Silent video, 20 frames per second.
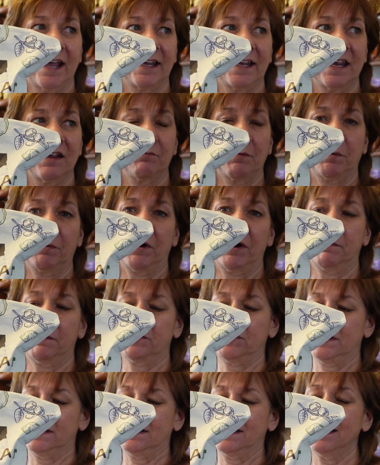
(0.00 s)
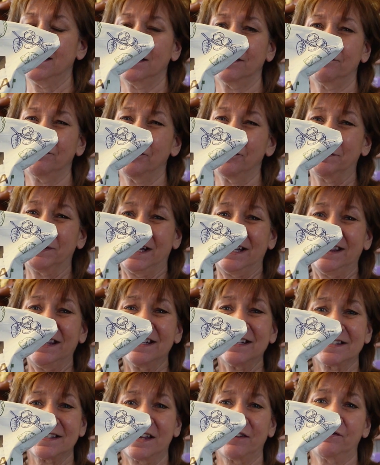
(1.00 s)
I can't remember how much he's selling it for, but I think
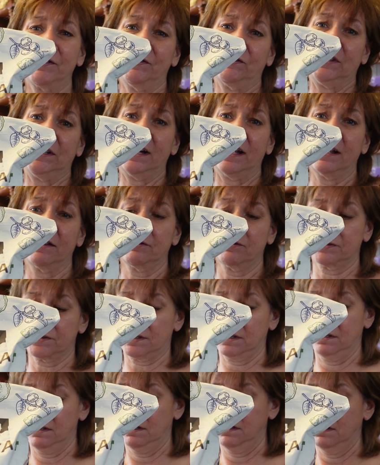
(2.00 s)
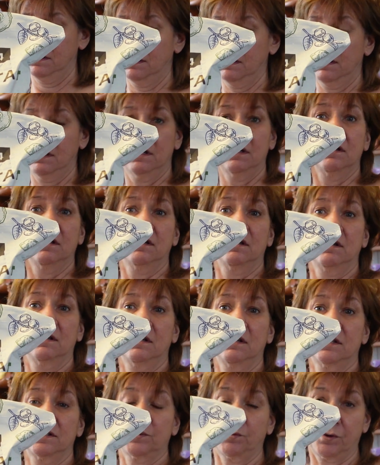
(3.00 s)
it's like $50.
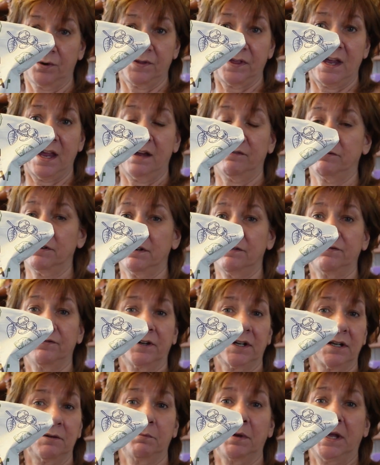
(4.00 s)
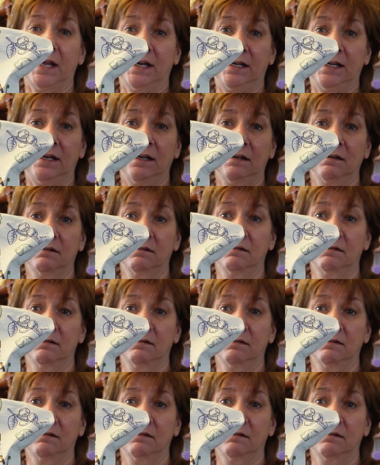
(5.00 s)
It's worth every frickin' penny.